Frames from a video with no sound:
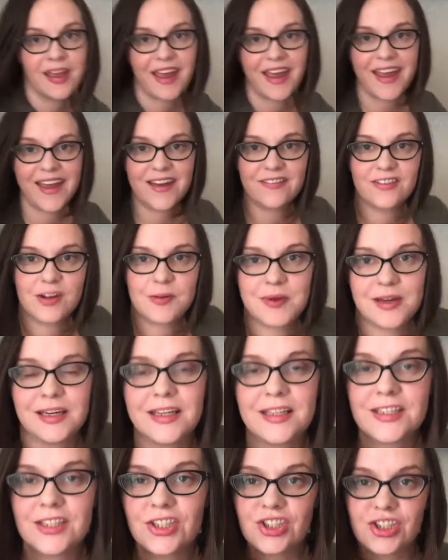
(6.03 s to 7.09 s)
Hey everybody,
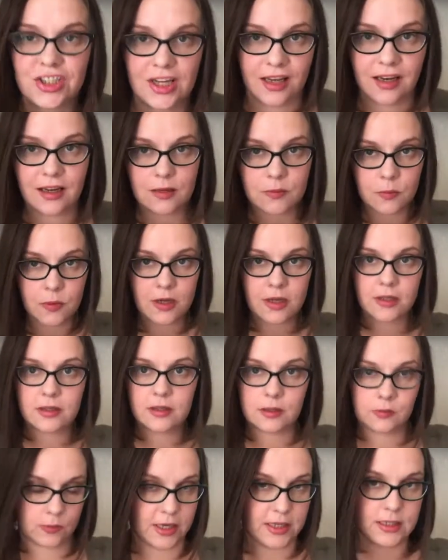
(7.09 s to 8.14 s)
this is Shannon with
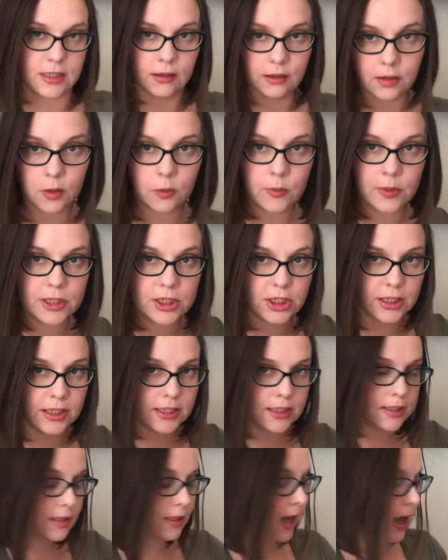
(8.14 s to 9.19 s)
Raising Little
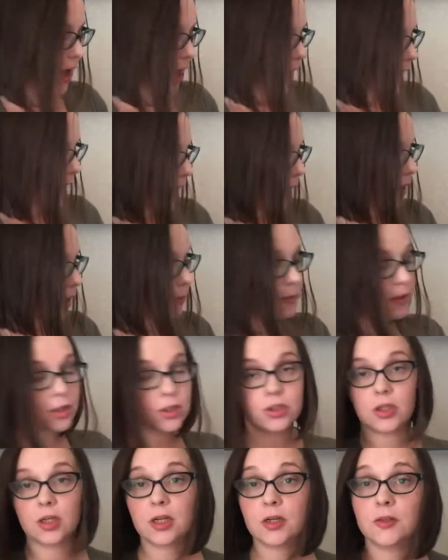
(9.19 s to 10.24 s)
Witchlings, and I'm going to
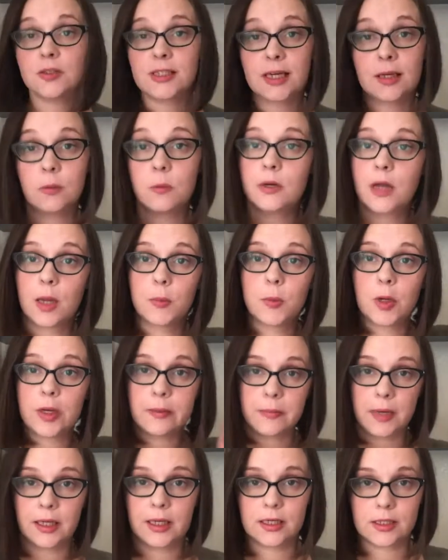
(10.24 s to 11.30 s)
show you today what I put
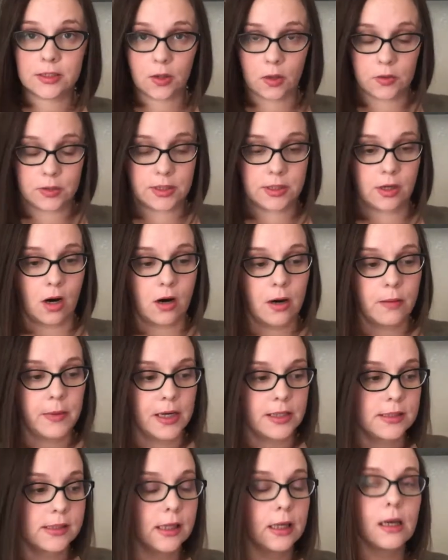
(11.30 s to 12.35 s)
in my kids' Ostara
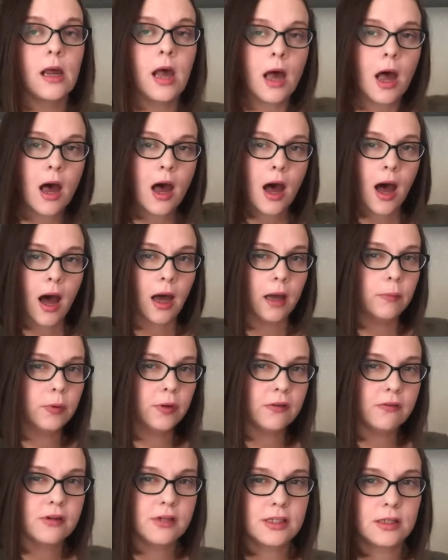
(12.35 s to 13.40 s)
basket. I
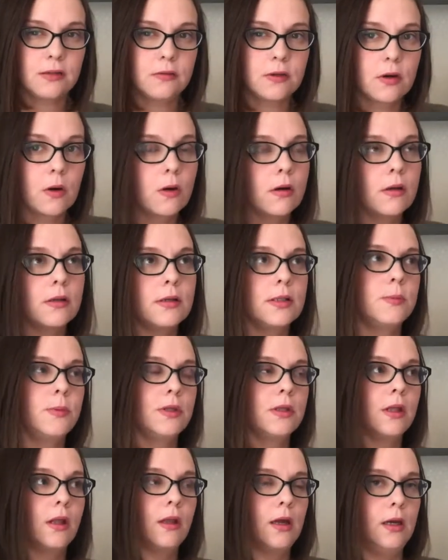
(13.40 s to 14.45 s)
previously recorded this,
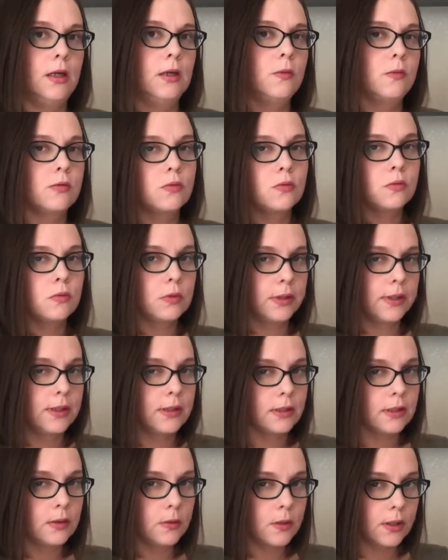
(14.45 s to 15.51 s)
but the lighting was
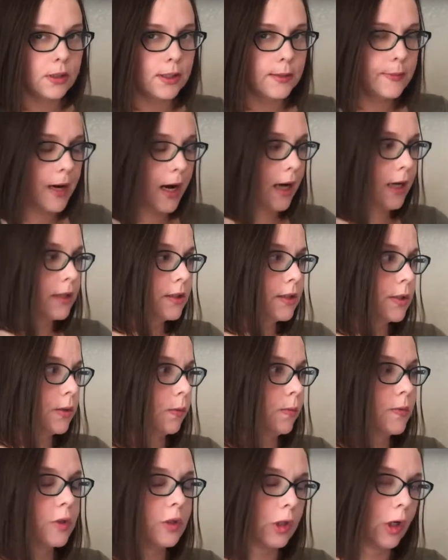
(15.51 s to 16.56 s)
really bad, so
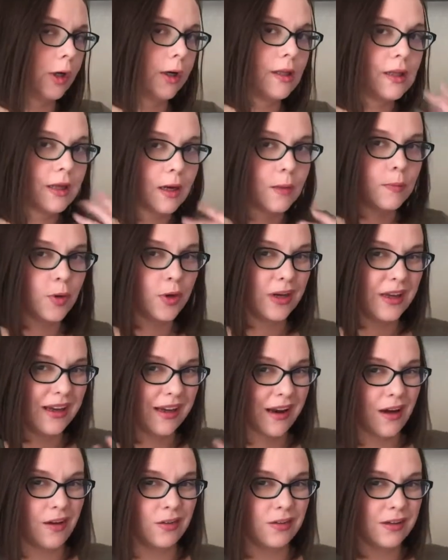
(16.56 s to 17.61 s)
I'm sorry that I'm putting
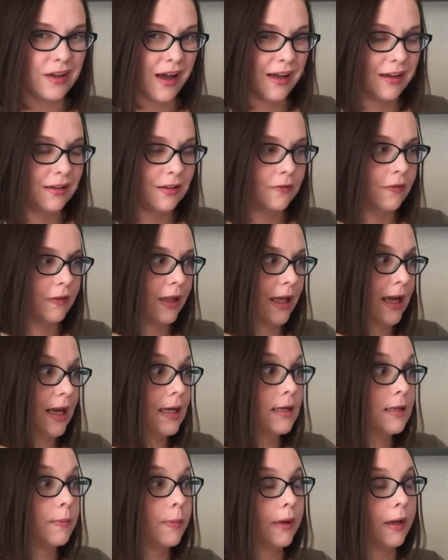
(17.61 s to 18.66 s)
it out kind of
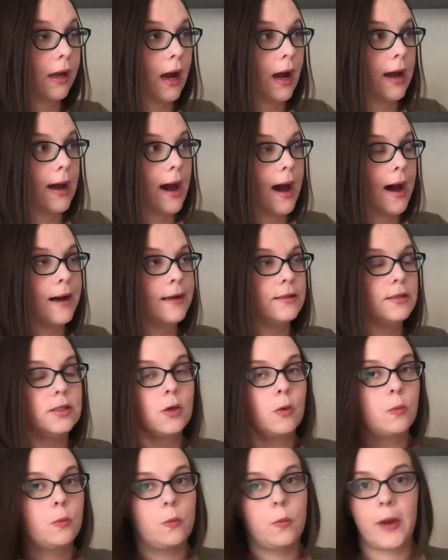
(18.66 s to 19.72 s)
late, but I had
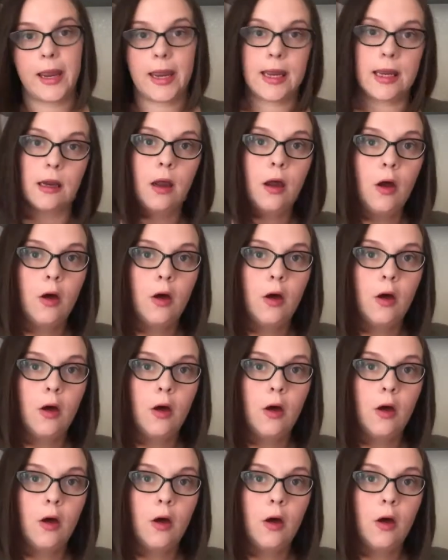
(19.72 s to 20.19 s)
to wait